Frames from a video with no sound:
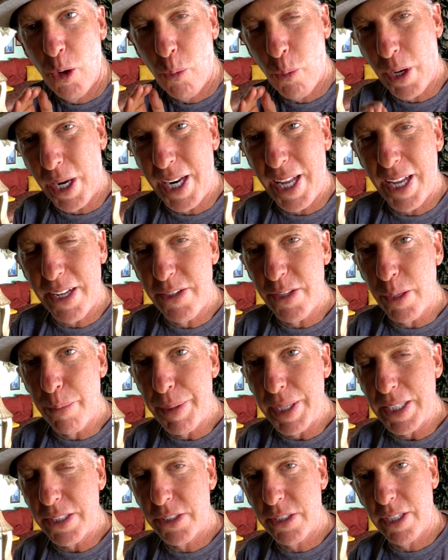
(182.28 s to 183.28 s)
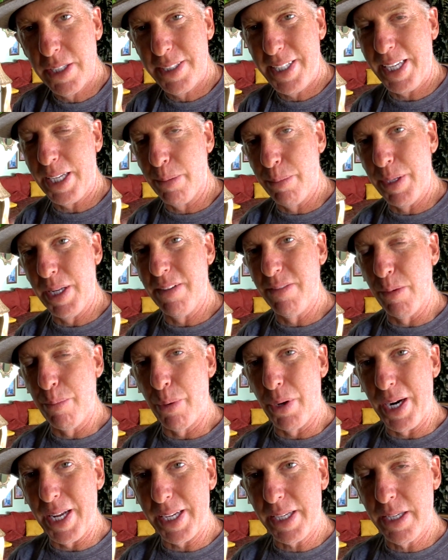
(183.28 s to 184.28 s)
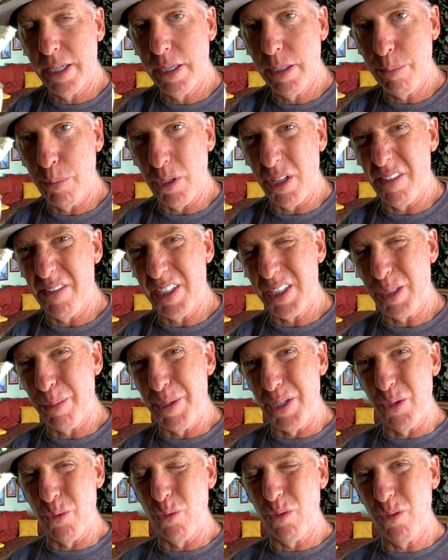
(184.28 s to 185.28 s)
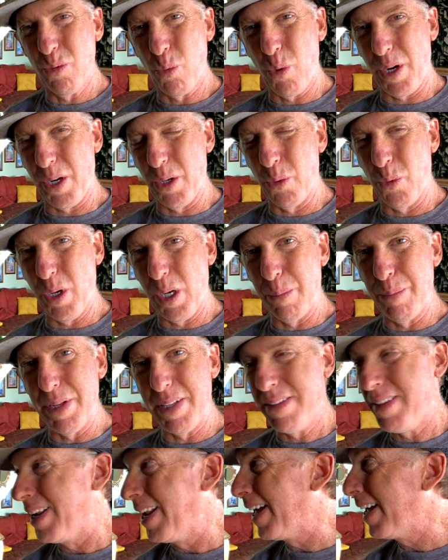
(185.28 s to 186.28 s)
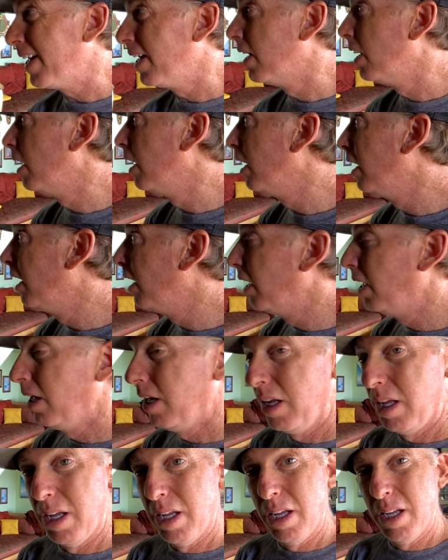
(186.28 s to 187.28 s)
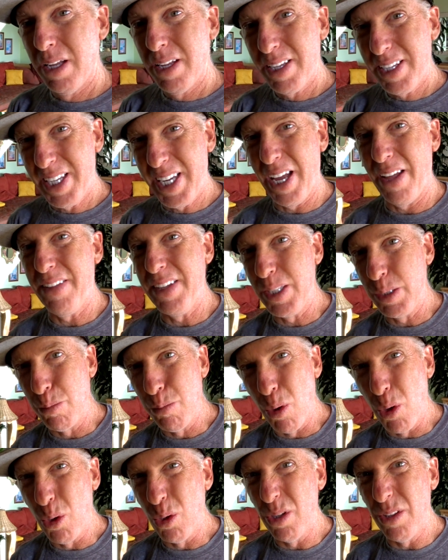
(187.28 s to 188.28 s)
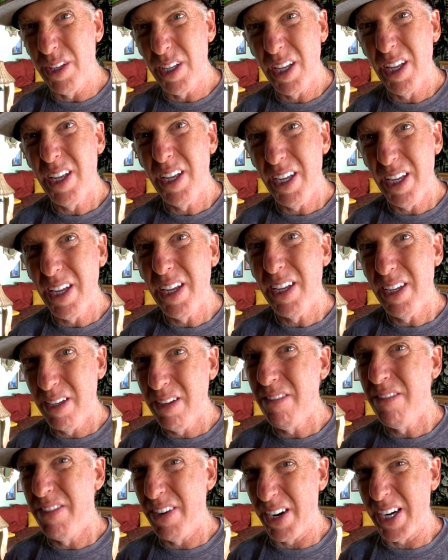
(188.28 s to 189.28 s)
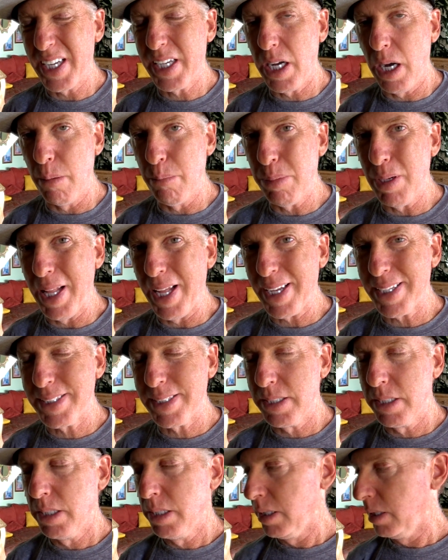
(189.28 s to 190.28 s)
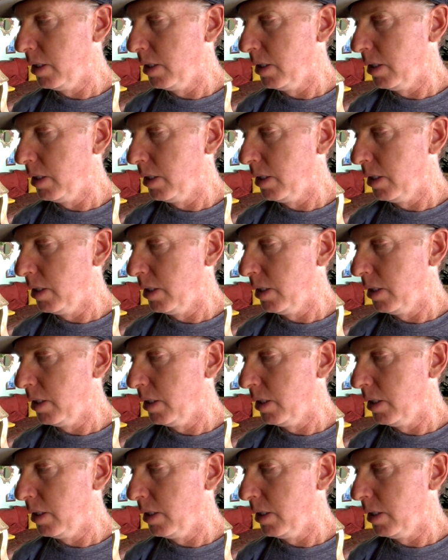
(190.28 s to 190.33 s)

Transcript: We're going to head to the beach, take a bit of a break. Both of us have been working quite a bit today. Kathy's mold, very complex.